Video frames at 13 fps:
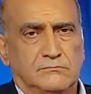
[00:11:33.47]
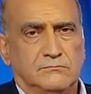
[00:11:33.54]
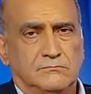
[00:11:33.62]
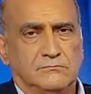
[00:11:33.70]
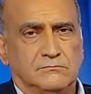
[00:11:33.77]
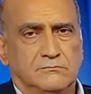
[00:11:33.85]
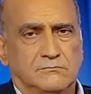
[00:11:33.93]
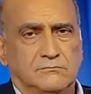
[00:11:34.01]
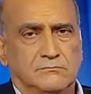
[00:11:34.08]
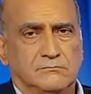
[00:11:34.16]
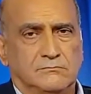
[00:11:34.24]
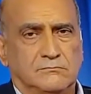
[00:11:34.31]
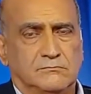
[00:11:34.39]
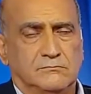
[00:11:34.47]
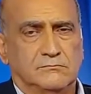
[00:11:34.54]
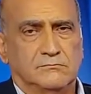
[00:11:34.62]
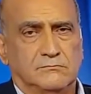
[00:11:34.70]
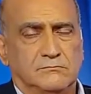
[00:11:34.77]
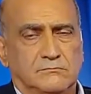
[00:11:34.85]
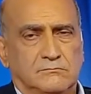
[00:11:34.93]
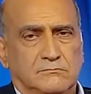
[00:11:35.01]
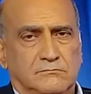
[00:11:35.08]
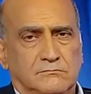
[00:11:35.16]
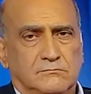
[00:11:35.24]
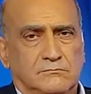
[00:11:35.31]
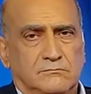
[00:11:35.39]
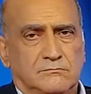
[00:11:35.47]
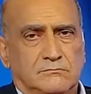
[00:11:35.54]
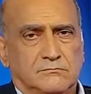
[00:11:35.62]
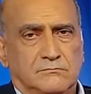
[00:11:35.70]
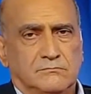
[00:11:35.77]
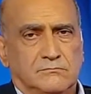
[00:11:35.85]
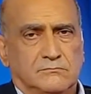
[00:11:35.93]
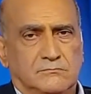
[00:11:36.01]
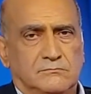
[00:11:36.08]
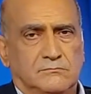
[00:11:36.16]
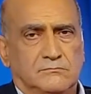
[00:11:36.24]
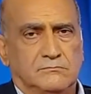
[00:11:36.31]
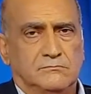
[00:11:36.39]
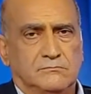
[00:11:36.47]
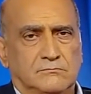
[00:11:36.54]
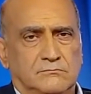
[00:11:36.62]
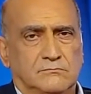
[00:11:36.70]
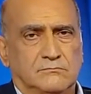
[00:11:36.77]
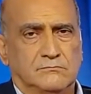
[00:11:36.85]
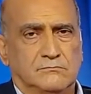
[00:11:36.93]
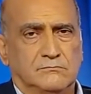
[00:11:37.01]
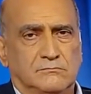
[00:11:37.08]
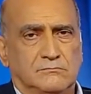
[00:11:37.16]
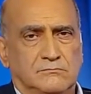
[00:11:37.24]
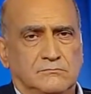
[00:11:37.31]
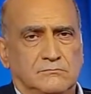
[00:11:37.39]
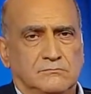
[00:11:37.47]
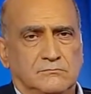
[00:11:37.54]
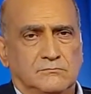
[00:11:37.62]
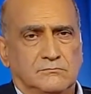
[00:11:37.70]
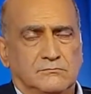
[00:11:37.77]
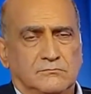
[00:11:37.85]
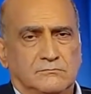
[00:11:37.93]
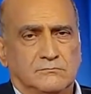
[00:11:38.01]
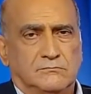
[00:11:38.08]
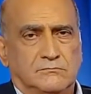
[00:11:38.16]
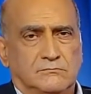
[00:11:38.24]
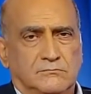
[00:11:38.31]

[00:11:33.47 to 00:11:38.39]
(silent)